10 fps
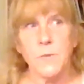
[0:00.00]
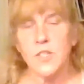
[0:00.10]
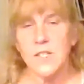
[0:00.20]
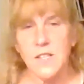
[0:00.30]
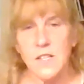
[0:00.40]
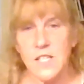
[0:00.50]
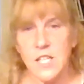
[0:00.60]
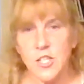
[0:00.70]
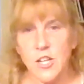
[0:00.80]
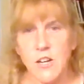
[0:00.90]
but she's still a
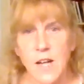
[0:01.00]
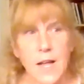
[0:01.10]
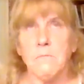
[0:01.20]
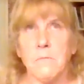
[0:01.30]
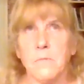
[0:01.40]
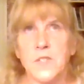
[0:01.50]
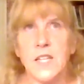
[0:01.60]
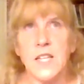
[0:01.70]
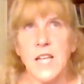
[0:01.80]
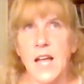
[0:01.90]
teacher.
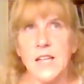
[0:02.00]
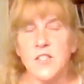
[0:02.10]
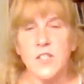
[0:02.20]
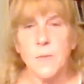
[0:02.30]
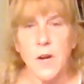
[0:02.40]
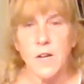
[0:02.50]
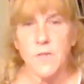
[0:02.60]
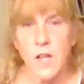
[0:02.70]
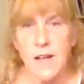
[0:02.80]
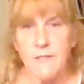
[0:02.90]
CDA is just a part of
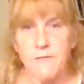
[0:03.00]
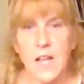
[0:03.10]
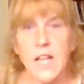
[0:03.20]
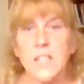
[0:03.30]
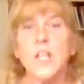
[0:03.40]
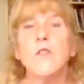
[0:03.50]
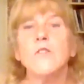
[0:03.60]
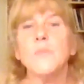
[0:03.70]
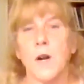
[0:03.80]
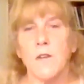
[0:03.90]
her life. It's a
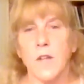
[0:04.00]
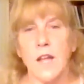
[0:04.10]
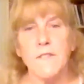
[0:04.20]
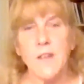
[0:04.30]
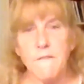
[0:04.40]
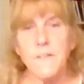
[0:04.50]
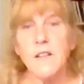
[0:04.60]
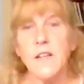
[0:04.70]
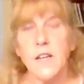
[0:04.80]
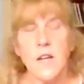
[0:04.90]
huge part of her life. And I
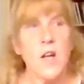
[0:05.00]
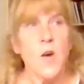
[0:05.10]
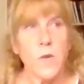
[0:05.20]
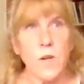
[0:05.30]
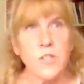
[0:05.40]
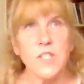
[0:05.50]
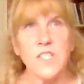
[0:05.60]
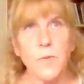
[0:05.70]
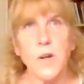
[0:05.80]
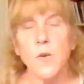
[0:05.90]
feel that once
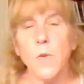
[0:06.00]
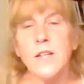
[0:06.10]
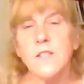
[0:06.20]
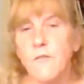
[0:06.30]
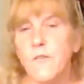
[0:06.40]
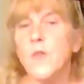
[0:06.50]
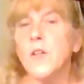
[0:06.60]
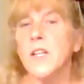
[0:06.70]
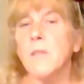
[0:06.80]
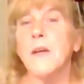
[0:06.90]
she's spread her wings and flown
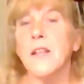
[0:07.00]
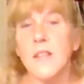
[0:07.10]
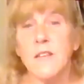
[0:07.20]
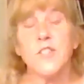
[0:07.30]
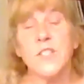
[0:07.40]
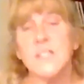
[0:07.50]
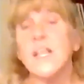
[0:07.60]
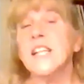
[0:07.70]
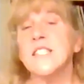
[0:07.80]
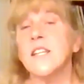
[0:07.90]
a little bit, that if she
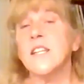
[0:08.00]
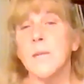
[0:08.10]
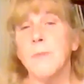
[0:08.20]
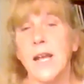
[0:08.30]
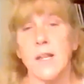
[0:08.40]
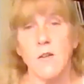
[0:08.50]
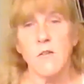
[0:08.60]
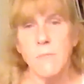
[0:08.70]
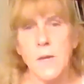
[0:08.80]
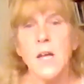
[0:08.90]
decides to land back at home,